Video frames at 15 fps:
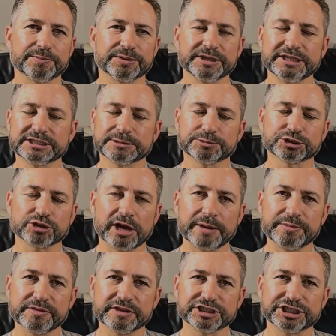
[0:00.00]
please
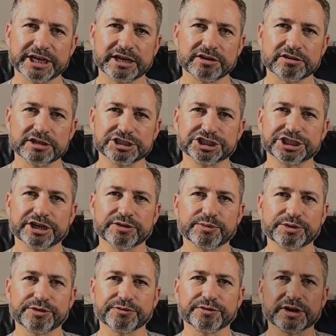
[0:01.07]
subscribe to the channel and share it
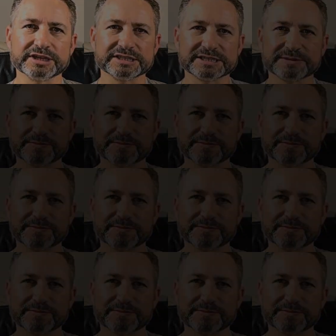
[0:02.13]
with your friends.